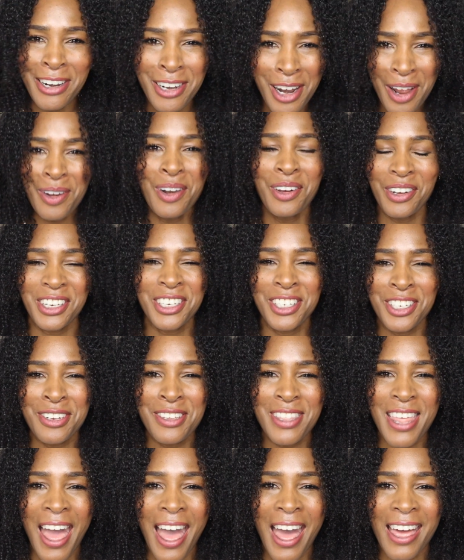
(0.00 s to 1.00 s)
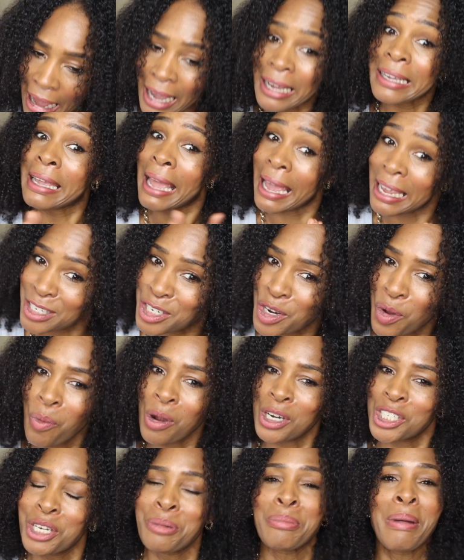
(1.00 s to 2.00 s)
no longer do that. I get to
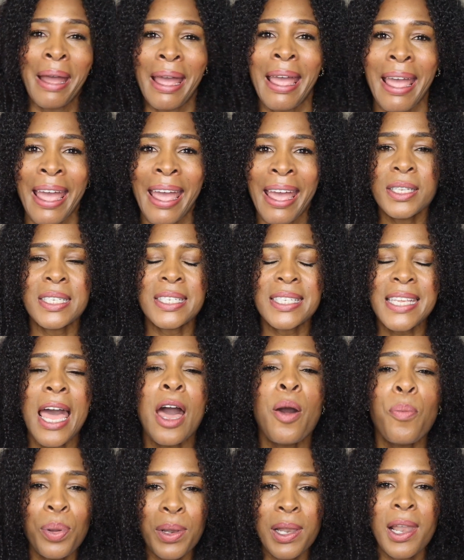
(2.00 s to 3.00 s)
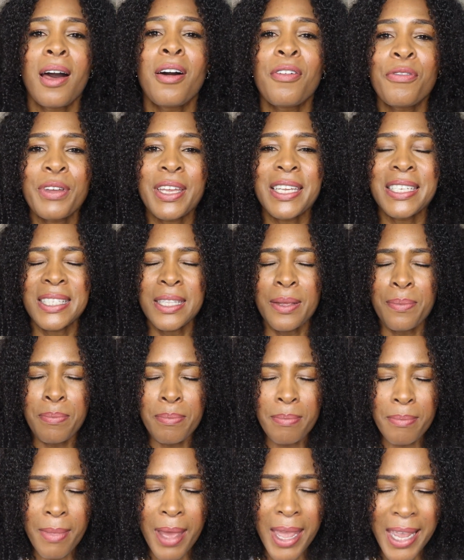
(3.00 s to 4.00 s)
washing my hair. Scalp love is the
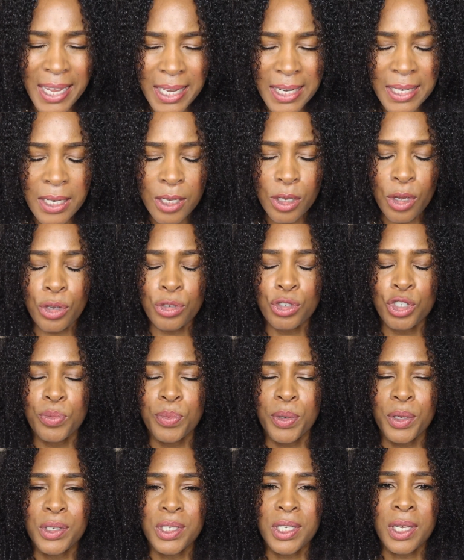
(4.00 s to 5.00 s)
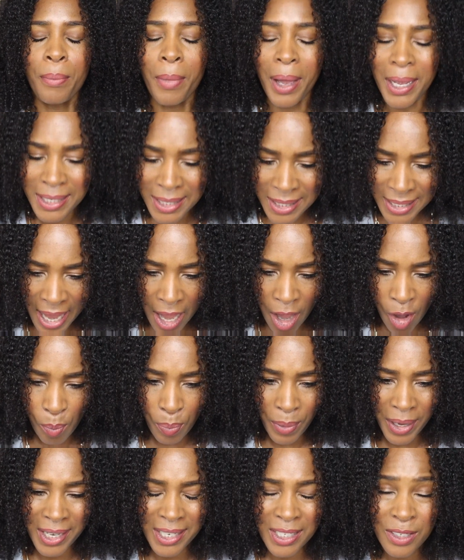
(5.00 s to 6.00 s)
main contributor. My
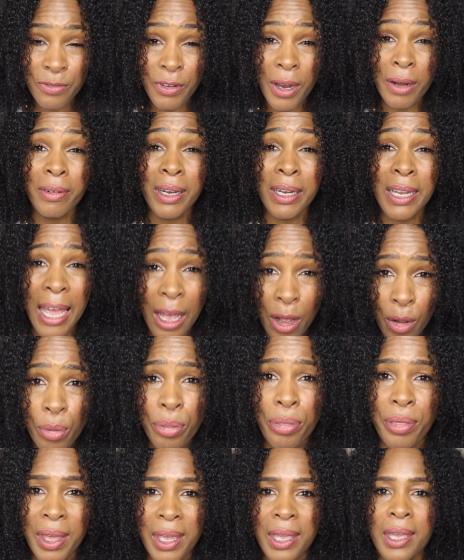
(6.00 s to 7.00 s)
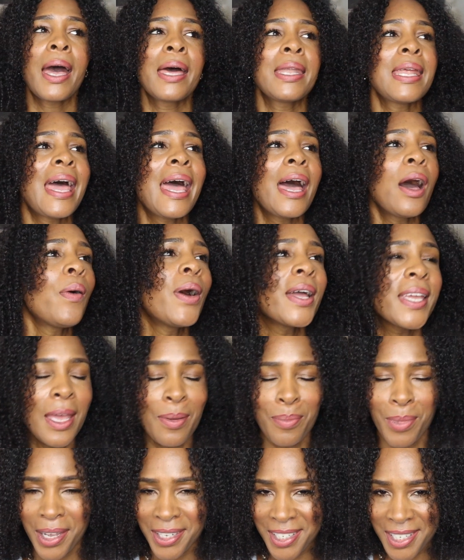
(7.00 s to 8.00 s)
scalp is very healthy, and how I
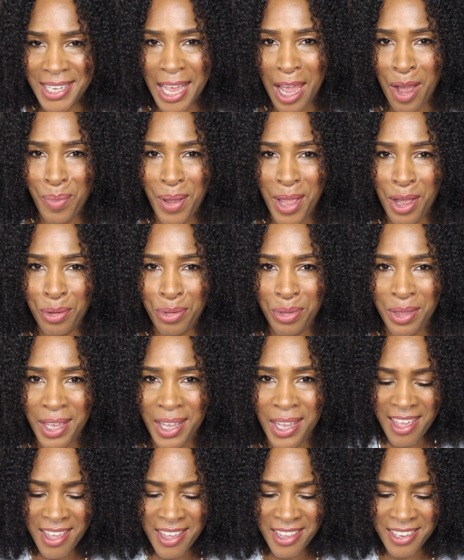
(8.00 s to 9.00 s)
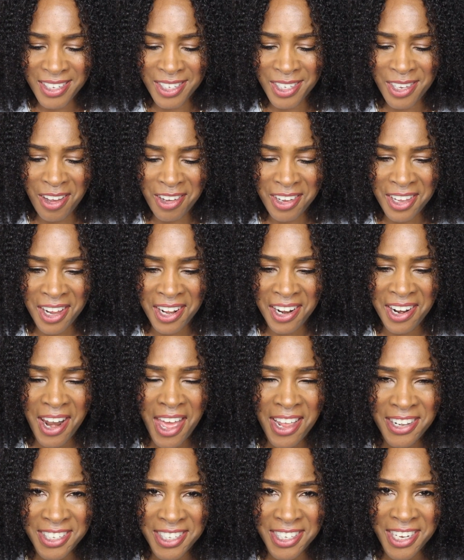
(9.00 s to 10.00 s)
get my scalp healthy is
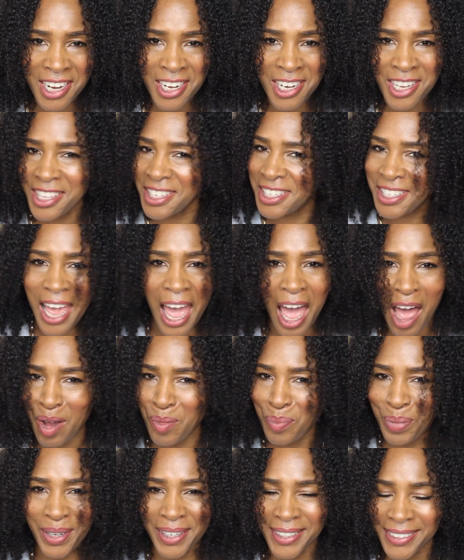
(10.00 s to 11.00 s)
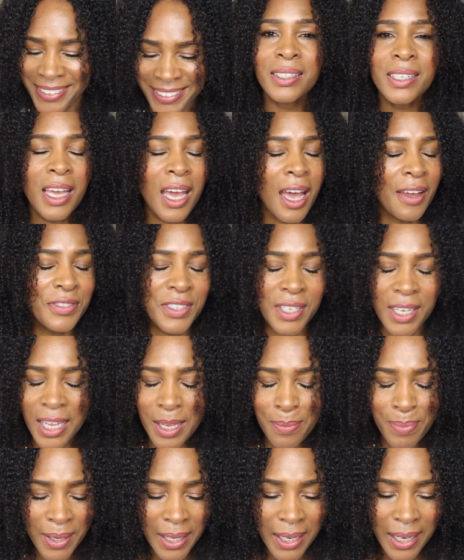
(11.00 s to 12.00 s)
cleansing the scalp. You have to
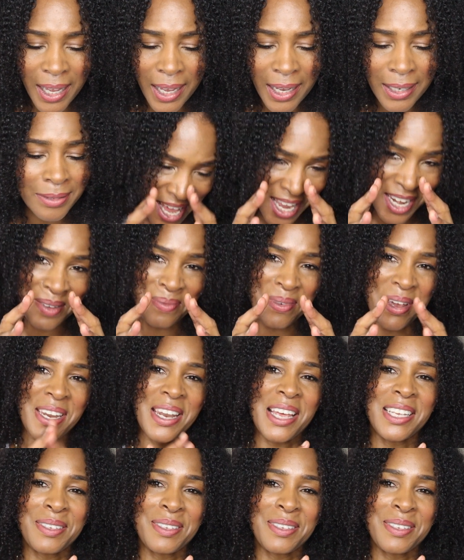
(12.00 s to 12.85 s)
keep it clean. Anyway,